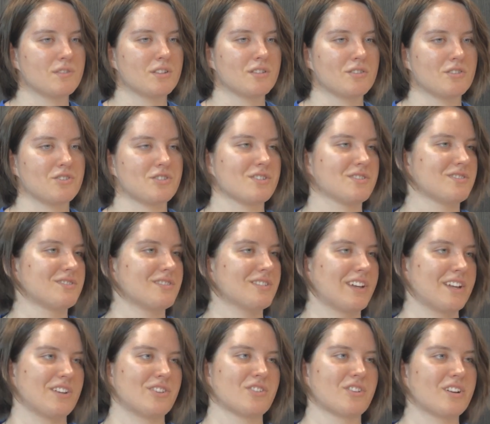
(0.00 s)
just
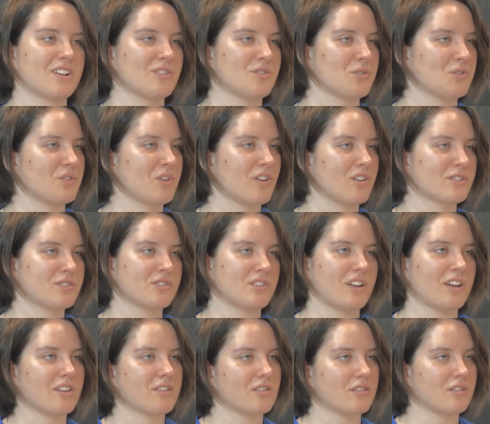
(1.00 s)
enjoying to talk
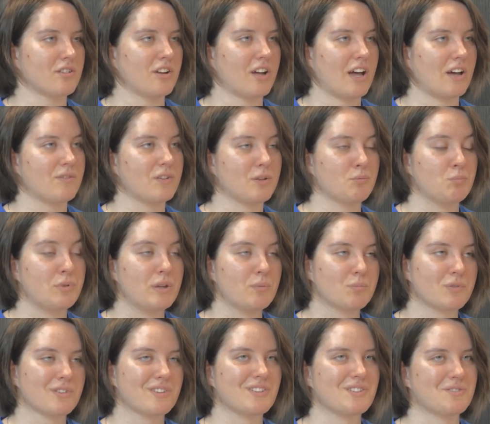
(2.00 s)
together, having
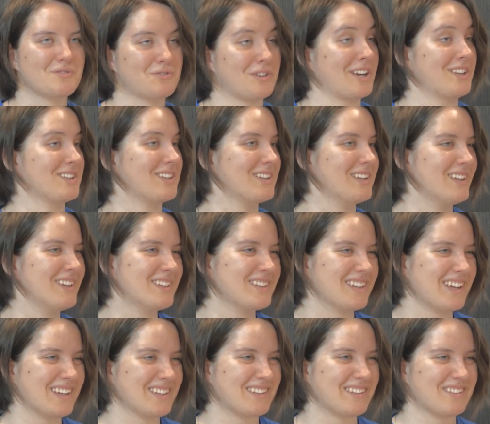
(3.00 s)
people finally
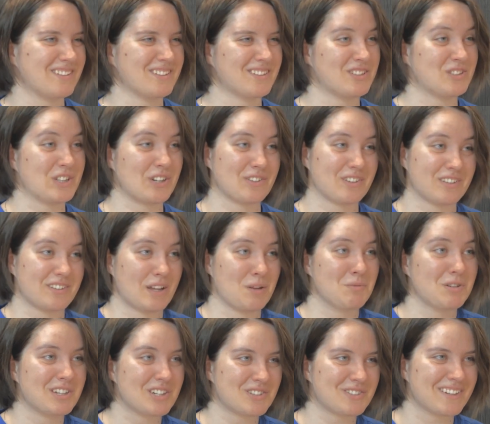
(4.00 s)
that share the same
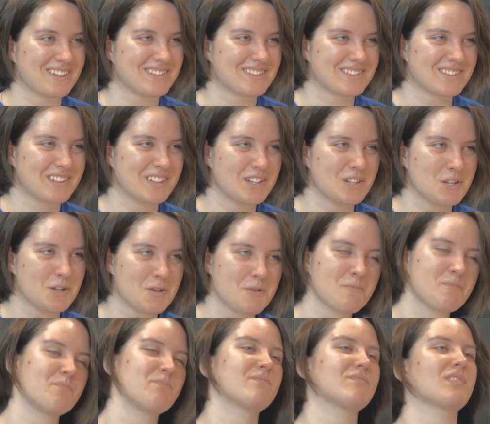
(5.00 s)
interest.
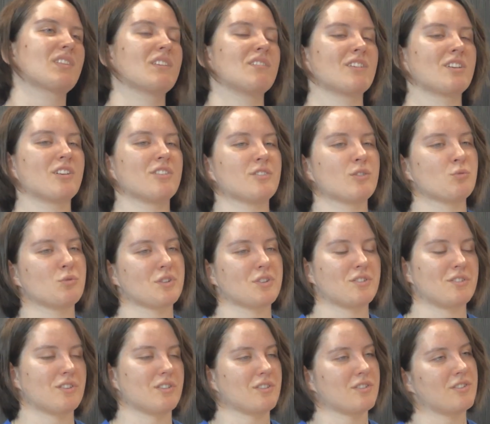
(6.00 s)
Because it was
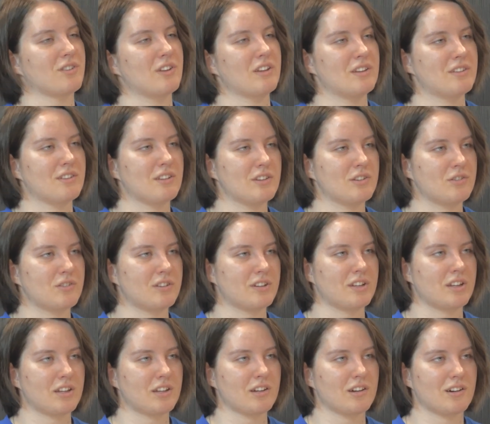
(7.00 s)
not so easy
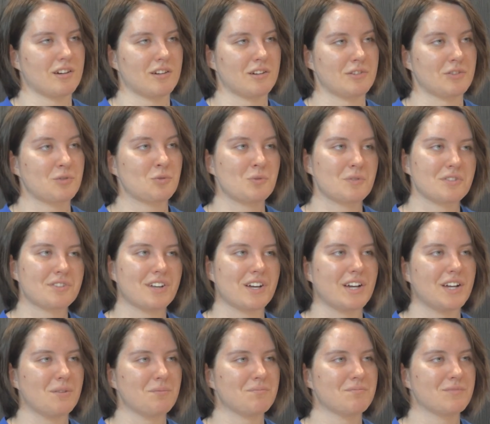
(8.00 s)
during school
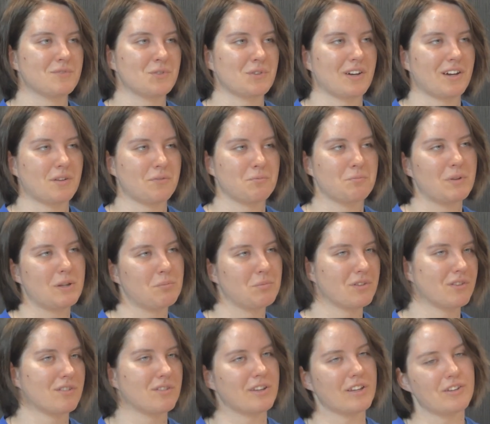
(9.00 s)
time to have
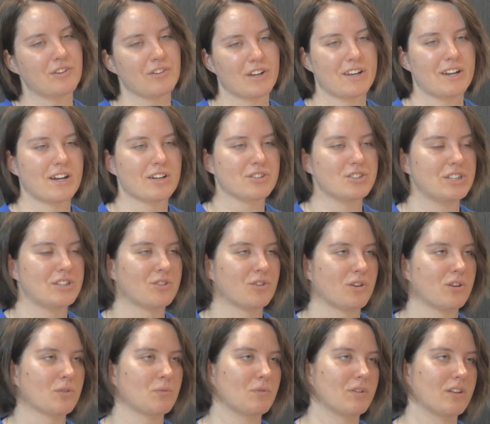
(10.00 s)
people that you actually
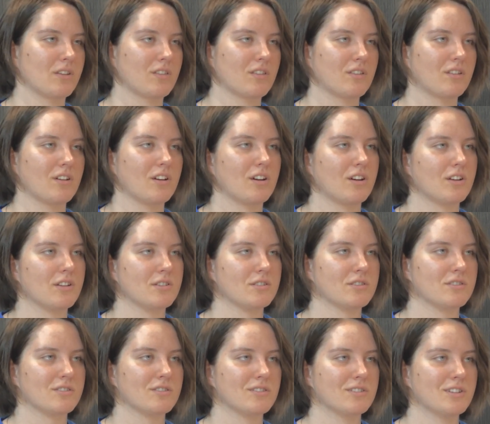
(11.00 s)
talk with.
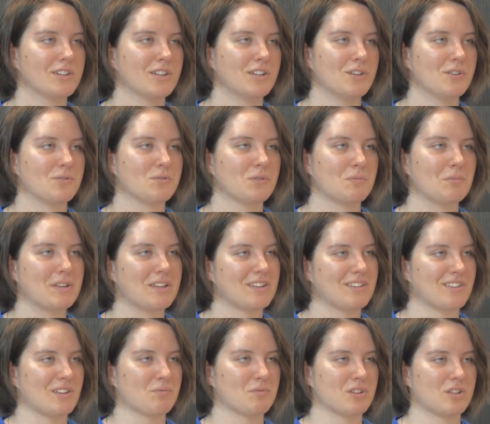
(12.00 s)
And for me, that's
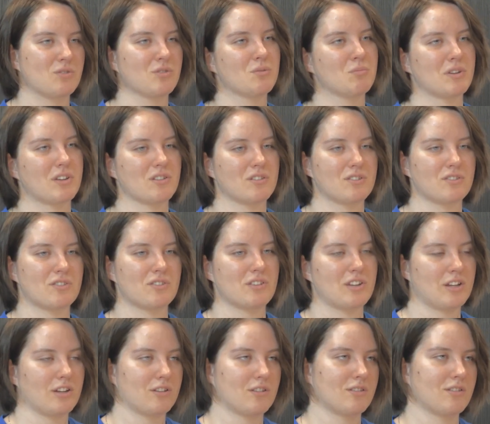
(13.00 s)
something cool because
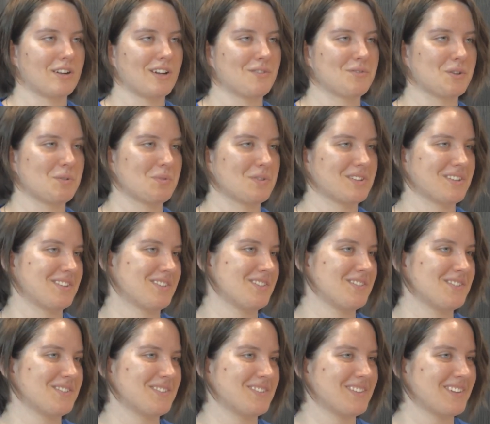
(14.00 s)
here everyone is
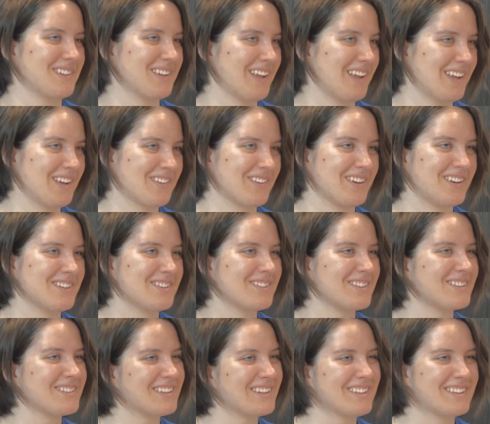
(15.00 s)
studying or
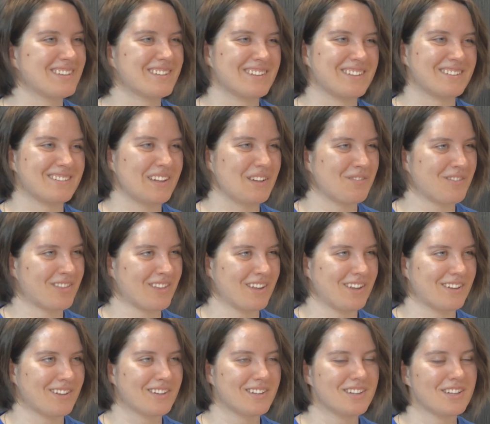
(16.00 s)
interested in the same
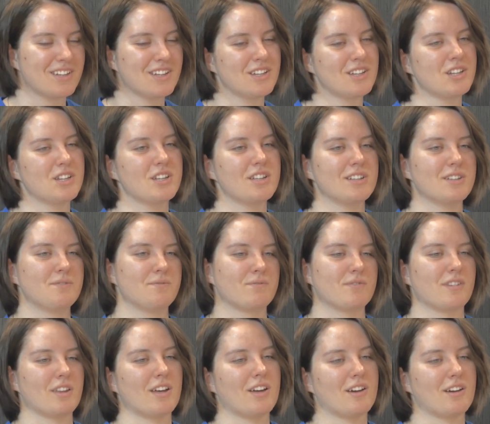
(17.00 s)
thing.
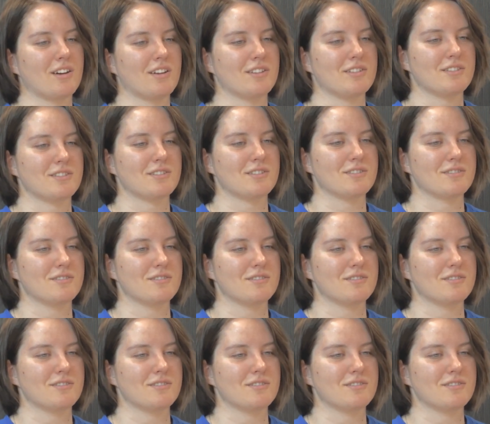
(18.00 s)
And